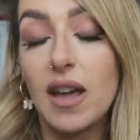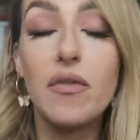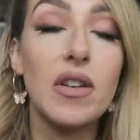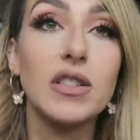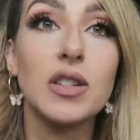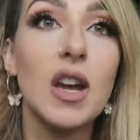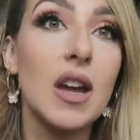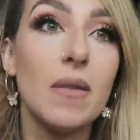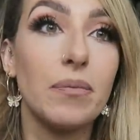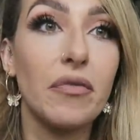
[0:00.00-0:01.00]
He feels
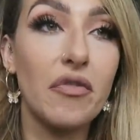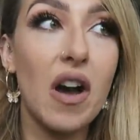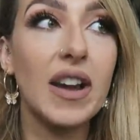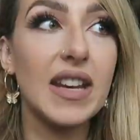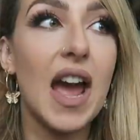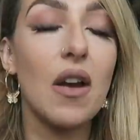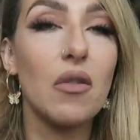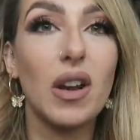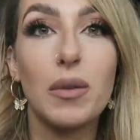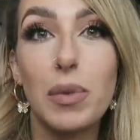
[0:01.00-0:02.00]
fine
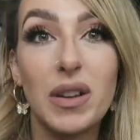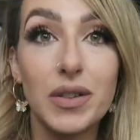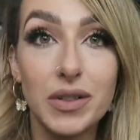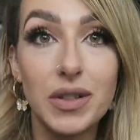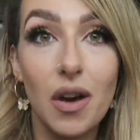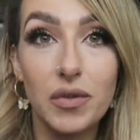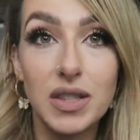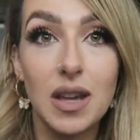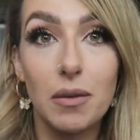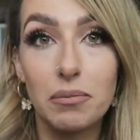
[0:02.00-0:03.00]
now like because
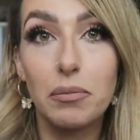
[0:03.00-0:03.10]
obviously I'm